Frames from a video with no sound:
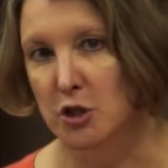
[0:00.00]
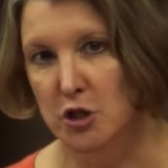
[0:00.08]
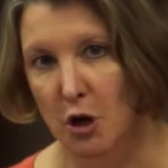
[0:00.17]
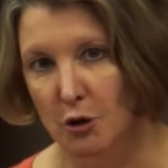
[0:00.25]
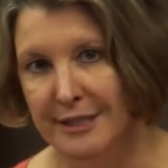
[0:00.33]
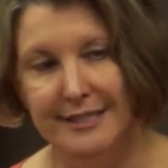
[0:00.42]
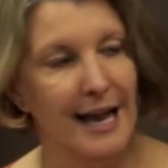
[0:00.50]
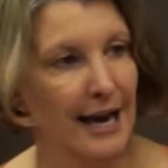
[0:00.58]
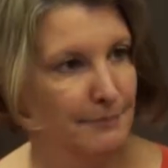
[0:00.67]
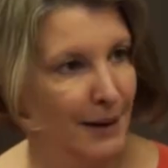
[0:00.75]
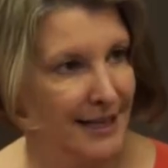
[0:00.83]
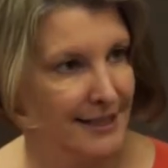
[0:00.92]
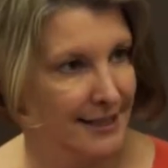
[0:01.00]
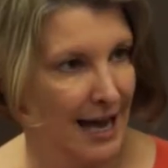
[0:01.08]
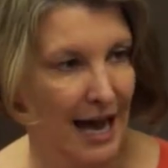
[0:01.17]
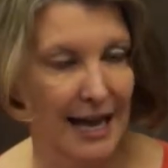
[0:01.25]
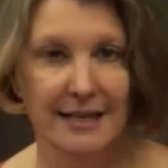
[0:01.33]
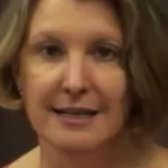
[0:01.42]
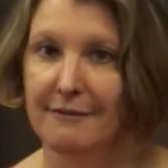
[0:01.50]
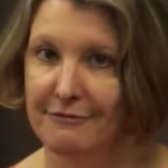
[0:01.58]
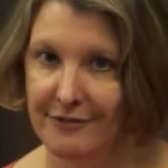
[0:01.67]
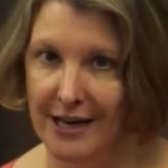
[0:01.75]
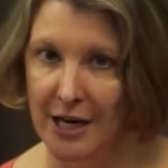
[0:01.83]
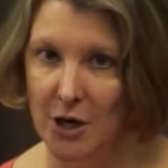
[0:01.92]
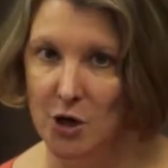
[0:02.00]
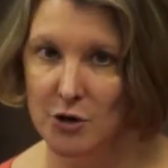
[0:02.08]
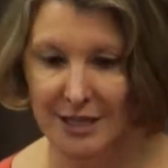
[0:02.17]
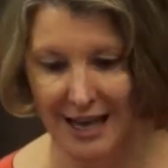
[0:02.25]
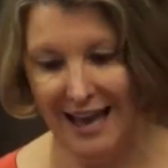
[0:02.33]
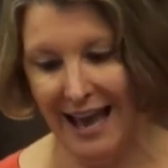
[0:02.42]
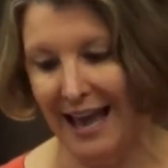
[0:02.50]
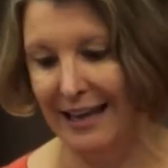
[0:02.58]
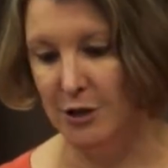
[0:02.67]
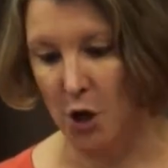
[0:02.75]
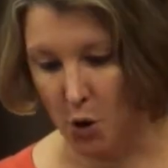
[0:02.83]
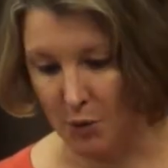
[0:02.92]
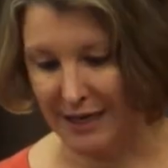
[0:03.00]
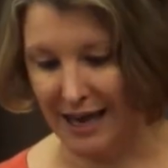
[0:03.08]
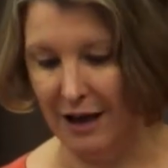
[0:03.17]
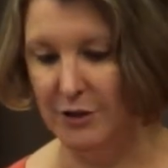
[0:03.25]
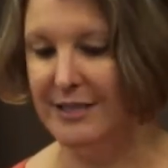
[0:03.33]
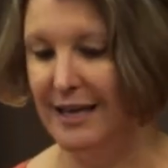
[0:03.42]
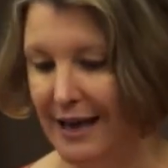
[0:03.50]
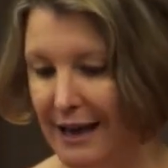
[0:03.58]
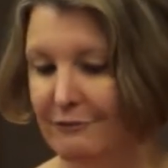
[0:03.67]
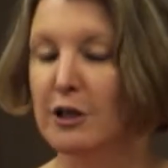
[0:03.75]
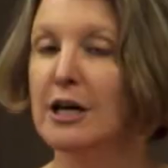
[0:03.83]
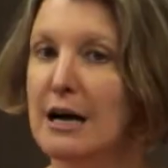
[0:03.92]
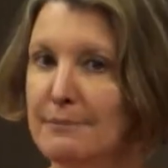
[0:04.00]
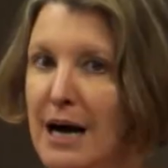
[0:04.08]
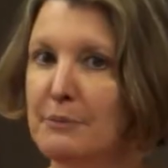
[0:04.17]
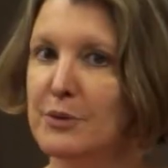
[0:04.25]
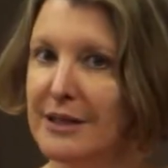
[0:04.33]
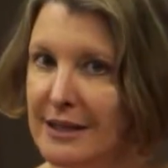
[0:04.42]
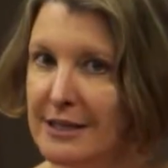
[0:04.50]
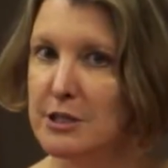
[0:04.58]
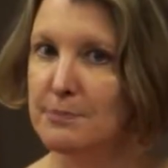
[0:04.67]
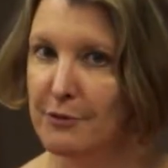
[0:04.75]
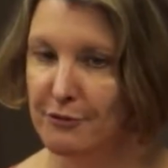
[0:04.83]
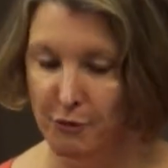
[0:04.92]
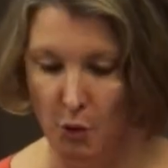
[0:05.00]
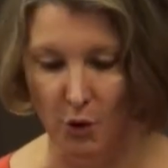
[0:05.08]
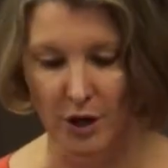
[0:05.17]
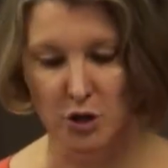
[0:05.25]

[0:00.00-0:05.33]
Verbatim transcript: sold side by side at fairs and no one else had ever come up with this before.